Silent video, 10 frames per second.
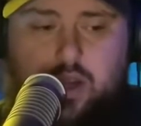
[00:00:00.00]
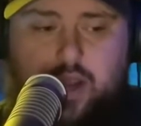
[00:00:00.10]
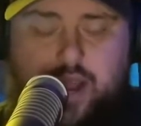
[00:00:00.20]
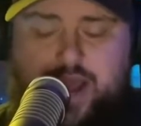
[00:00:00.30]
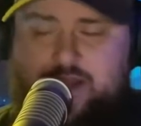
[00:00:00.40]

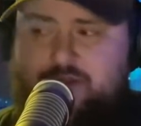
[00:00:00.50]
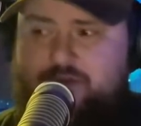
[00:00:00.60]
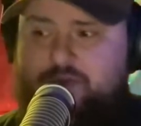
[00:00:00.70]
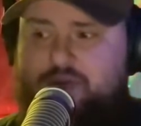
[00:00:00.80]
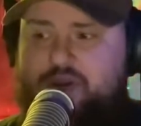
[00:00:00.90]
And,
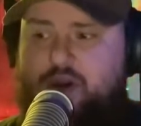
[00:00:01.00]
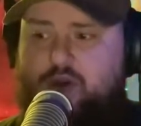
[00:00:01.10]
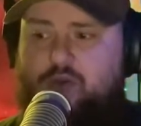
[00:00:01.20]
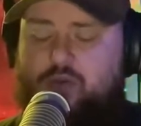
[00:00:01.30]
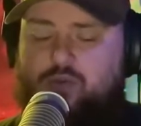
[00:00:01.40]

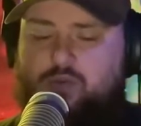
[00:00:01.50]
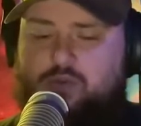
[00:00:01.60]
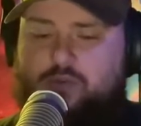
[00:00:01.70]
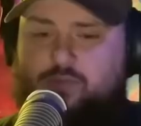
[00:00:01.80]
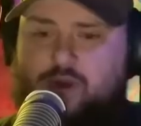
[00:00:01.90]

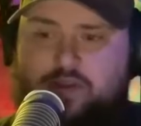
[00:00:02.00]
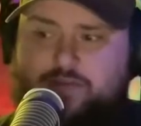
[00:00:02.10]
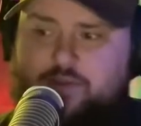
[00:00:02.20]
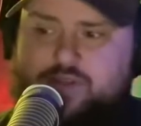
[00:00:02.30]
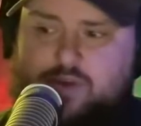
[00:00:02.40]
one of the
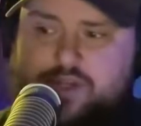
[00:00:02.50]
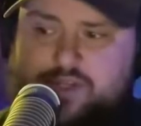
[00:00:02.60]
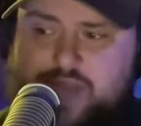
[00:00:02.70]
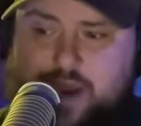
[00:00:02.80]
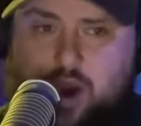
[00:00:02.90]
first
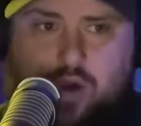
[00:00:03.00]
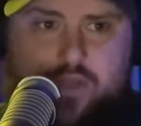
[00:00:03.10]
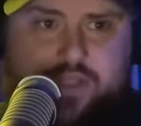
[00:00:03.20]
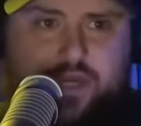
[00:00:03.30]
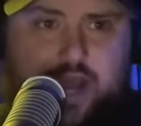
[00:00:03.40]
questions I always get